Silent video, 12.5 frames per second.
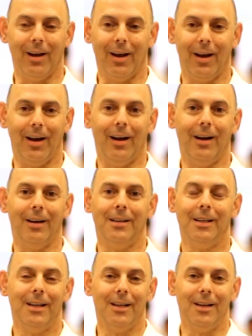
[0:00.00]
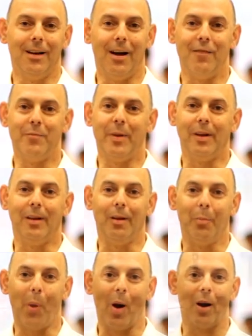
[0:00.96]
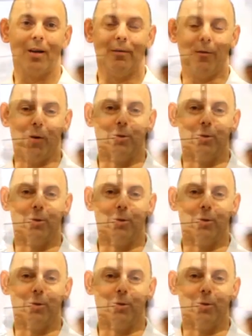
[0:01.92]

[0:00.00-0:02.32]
I've been a part of